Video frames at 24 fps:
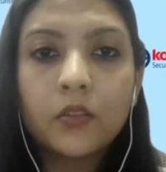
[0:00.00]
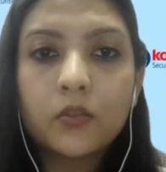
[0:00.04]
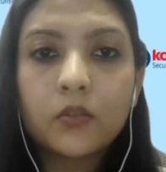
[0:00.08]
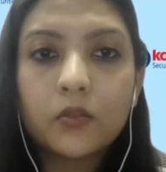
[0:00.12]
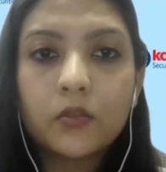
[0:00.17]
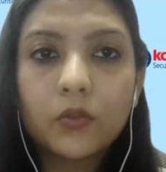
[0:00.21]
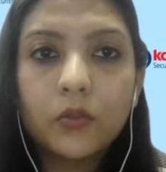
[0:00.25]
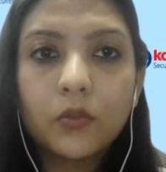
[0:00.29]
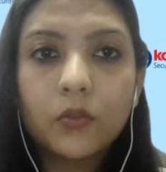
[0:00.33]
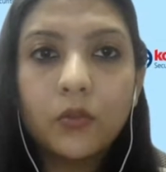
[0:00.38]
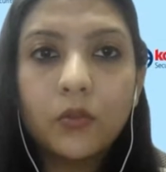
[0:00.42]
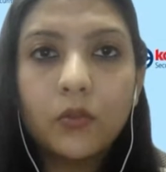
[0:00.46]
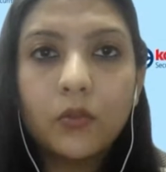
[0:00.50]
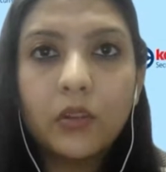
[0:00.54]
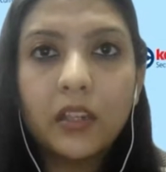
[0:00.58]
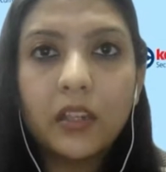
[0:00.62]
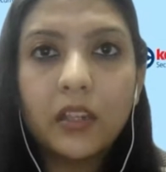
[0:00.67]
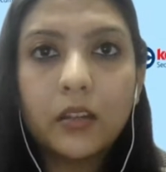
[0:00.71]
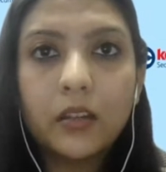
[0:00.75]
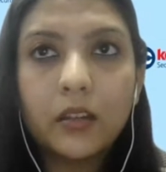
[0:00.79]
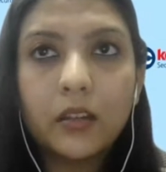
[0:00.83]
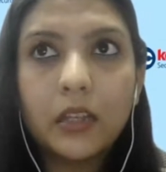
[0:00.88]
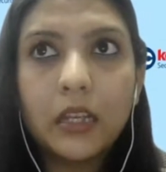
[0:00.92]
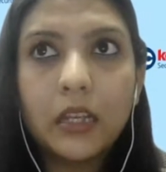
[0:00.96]
So
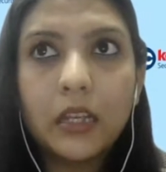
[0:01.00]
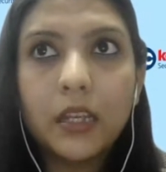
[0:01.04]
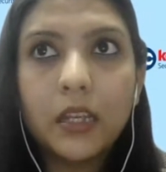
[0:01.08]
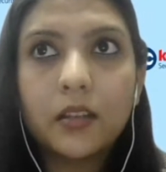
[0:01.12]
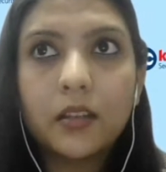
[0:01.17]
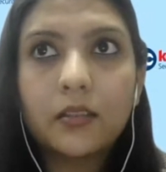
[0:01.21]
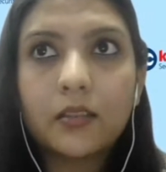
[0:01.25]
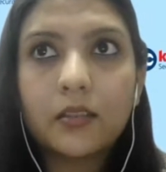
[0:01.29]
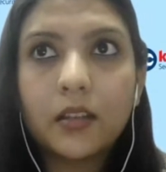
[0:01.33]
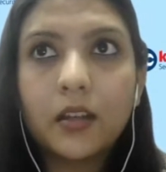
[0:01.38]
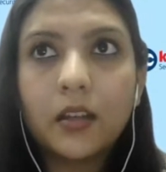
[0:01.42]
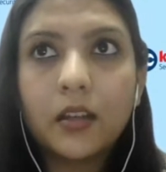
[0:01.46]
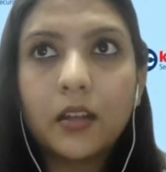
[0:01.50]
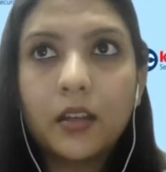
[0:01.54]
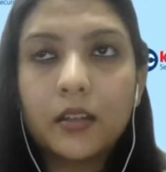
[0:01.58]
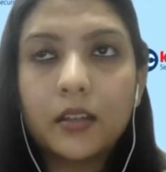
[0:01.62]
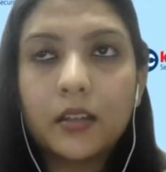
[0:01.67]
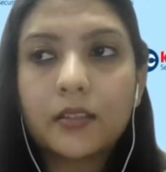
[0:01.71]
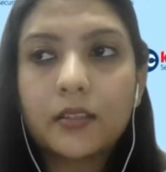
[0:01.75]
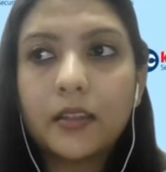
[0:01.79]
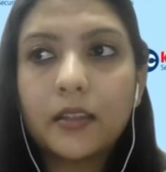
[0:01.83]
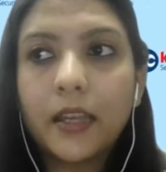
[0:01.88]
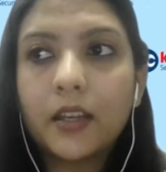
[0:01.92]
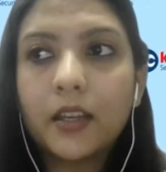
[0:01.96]
it's a, uh,
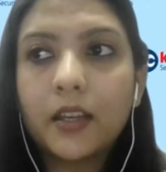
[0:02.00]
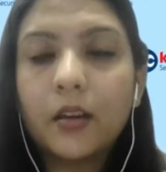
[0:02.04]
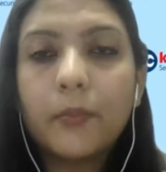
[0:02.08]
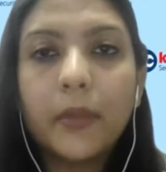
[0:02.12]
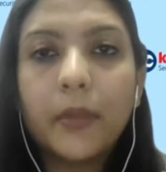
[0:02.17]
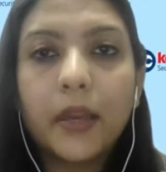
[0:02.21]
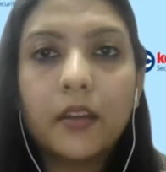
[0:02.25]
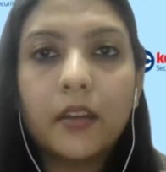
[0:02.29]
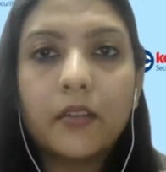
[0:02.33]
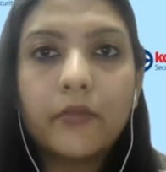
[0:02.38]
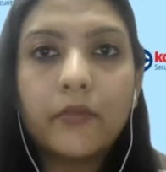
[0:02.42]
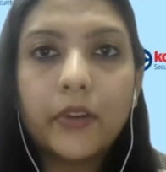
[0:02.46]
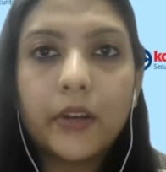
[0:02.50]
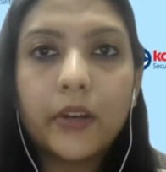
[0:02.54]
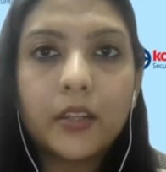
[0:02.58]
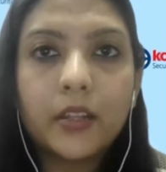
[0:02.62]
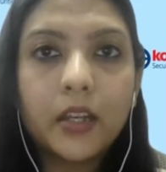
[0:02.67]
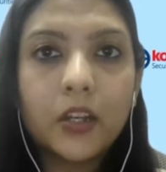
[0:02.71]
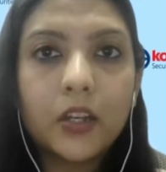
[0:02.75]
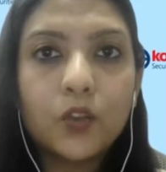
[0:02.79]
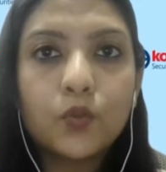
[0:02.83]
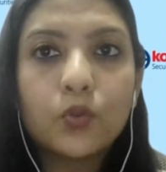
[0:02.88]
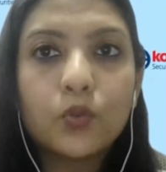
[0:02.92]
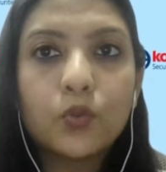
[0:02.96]
it's like a benefit
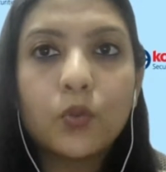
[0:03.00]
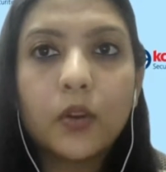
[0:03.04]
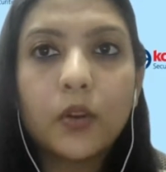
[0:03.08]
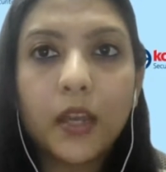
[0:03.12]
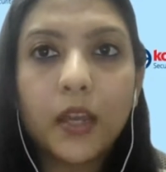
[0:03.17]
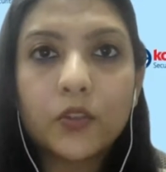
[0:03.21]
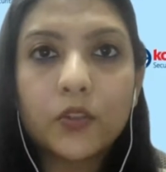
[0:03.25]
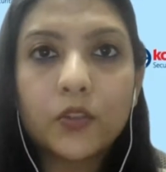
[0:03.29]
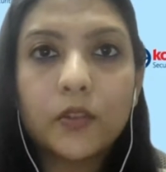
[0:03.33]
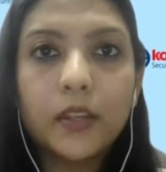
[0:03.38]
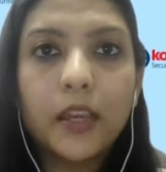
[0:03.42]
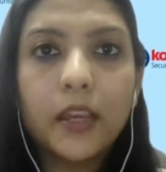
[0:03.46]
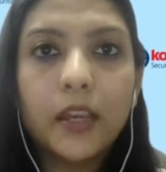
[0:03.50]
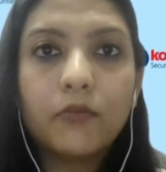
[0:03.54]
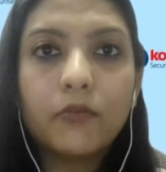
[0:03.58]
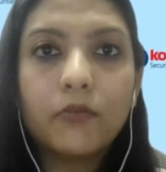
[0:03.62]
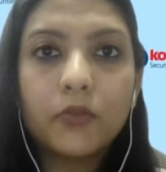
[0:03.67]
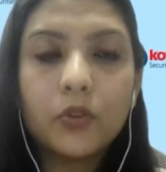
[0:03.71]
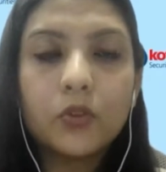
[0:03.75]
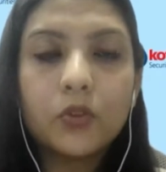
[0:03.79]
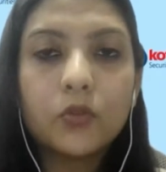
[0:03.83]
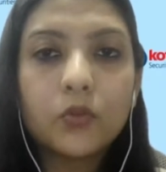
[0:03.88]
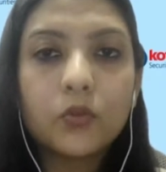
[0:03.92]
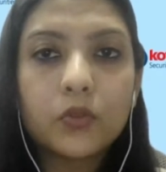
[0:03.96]
that you don't actually have
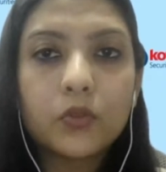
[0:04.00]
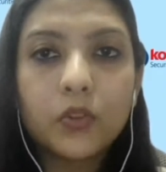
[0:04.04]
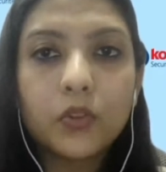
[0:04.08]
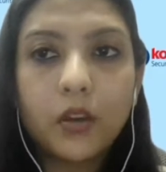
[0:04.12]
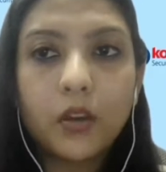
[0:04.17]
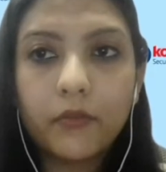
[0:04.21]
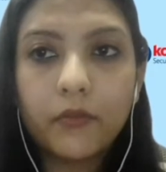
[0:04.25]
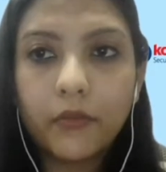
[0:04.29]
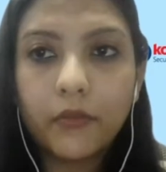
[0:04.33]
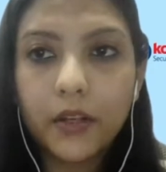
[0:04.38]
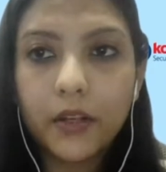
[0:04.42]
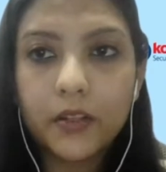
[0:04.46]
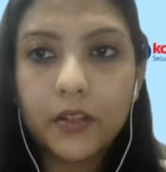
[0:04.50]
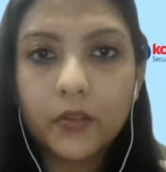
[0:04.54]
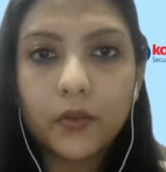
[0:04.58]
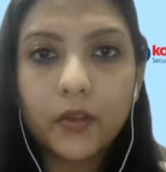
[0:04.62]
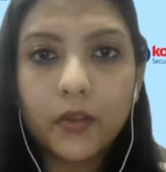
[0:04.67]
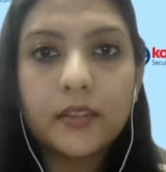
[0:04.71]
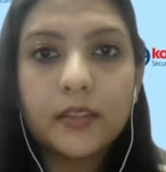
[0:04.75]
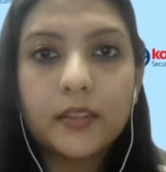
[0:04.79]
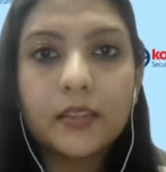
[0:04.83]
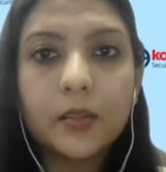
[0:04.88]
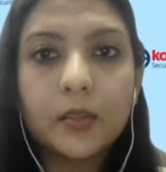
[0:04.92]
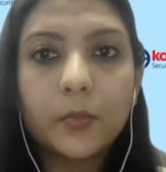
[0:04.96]
to use your funds you
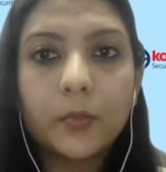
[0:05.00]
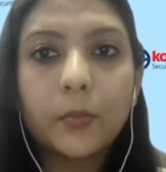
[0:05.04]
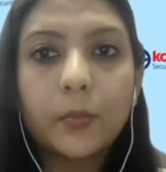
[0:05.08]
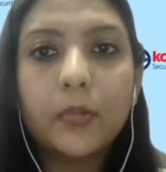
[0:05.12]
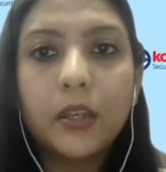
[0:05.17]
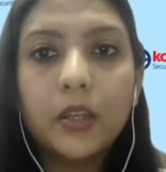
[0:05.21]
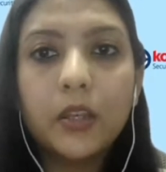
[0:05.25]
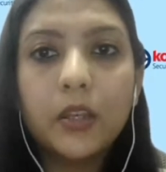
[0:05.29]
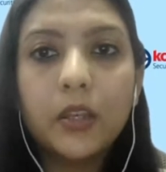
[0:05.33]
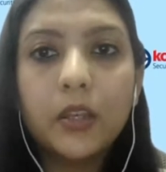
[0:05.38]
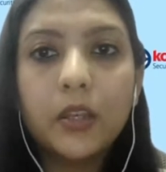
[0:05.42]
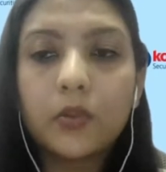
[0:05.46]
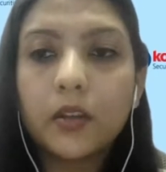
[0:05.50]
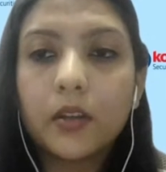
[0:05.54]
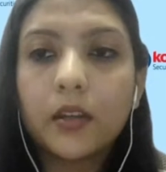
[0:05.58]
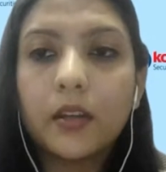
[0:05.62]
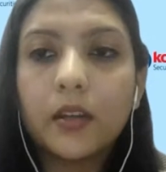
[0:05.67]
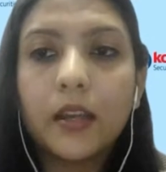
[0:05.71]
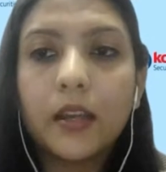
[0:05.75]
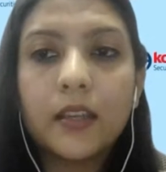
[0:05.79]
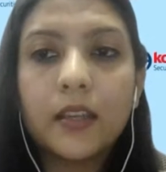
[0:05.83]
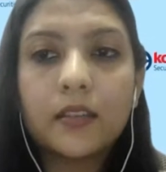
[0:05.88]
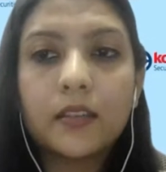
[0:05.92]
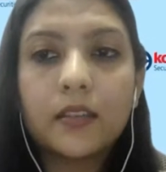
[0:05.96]
can simply
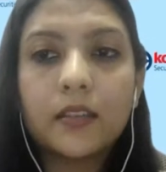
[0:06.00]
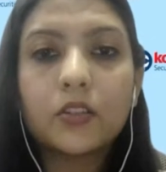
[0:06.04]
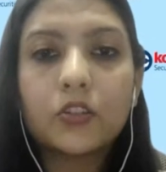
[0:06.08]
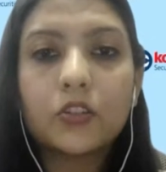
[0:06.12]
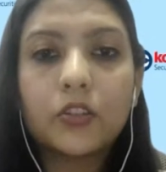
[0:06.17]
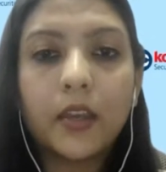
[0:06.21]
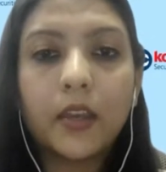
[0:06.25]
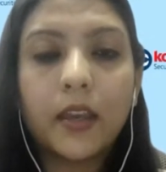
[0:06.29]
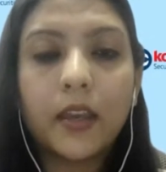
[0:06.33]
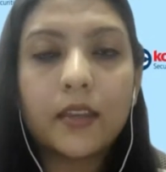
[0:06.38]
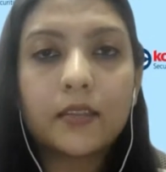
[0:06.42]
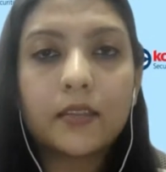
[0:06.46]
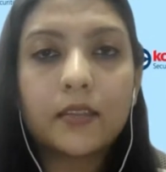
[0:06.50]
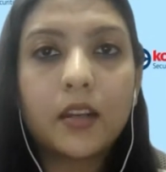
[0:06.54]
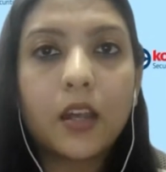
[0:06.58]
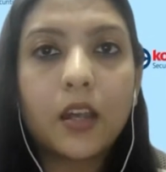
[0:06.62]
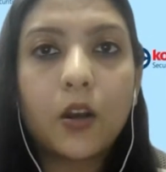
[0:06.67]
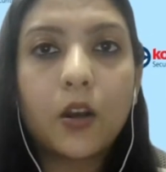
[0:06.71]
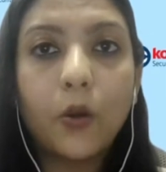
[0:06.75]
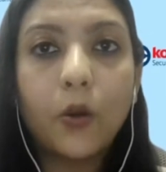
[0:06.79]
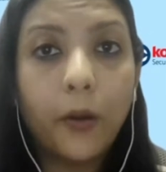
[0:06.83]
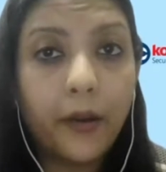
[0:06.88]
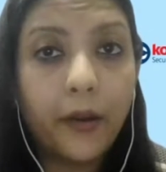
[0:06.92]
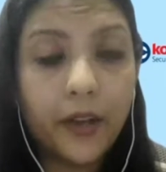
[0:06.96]
utilize the shares that
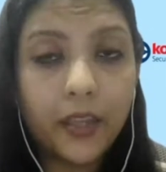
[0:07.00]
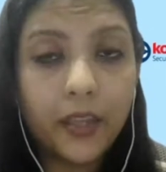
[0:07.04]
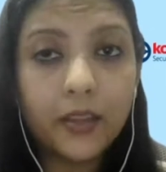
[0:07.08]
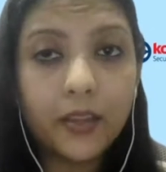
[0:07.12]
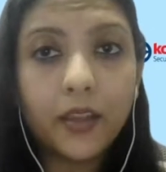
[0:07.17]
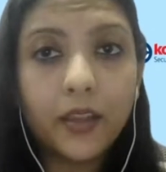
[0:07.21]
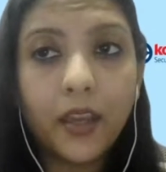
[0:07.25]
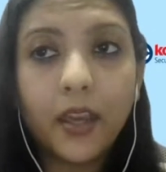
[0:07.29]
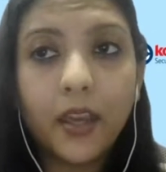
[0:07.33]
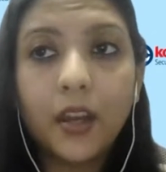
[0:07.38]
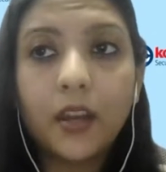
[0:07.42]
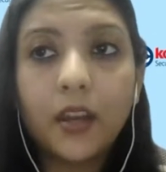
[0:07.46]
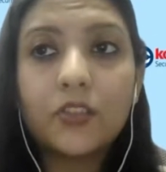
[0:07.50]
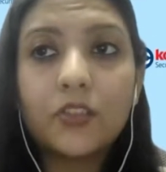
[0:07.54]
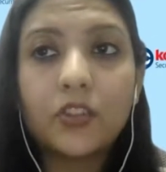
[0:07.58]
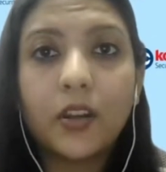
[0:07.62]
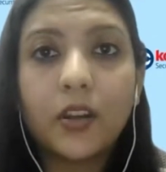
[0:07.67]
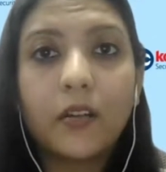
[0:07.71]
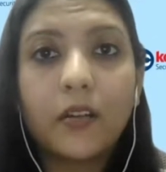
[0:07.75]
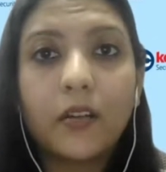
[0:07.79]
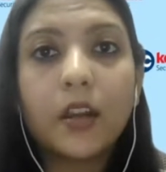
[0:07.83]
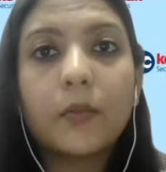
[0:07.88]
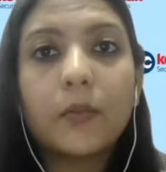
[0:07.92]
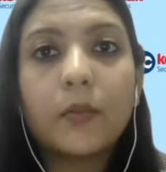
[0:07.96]
are already there and
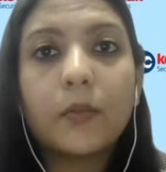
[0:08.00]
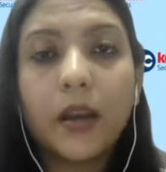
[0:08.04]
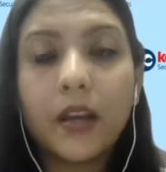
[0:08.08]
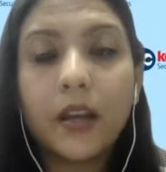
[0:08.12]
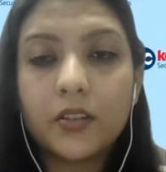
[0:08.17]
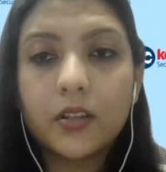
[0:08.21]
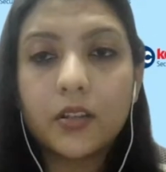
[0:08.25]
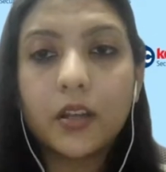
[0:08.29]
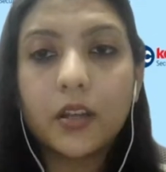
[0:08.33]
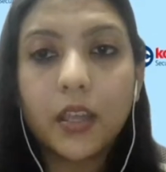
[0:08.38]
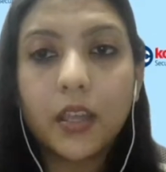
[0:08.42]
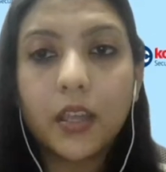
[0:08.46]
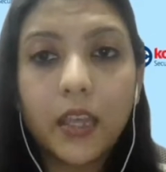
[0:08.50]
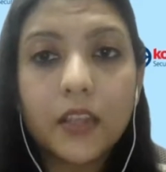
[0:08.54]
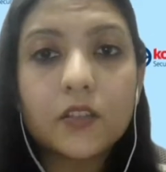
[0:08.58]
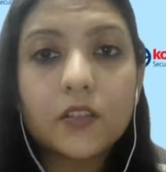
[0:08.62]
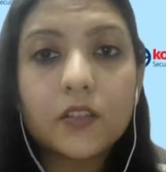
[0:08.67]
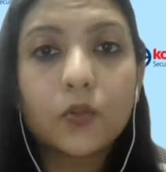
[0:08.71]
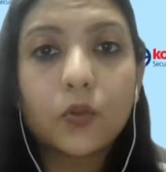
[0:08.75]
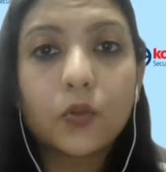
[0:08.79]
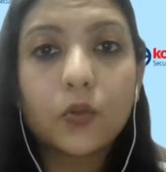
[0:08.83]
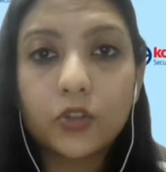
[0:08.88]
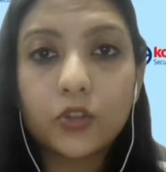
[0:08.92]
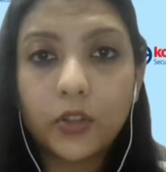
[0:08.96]
generate margin
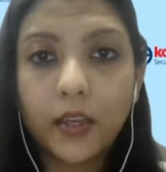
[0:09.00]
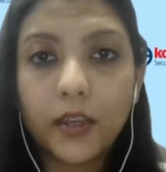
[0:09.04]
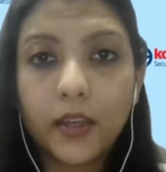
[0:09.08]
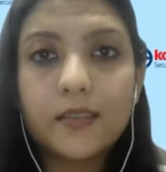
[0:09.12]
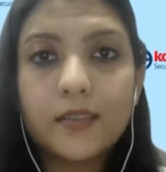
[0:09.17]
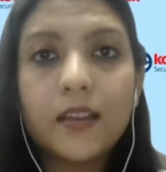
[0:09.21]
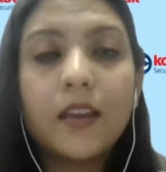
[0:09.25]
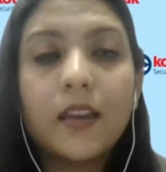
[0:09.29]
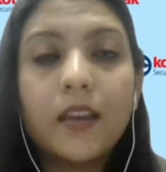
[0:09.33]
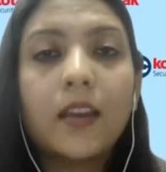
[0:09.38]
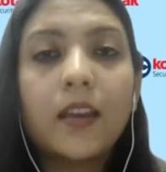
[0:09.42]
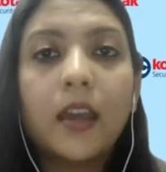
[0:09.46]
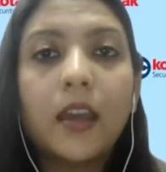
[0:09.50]
against those shares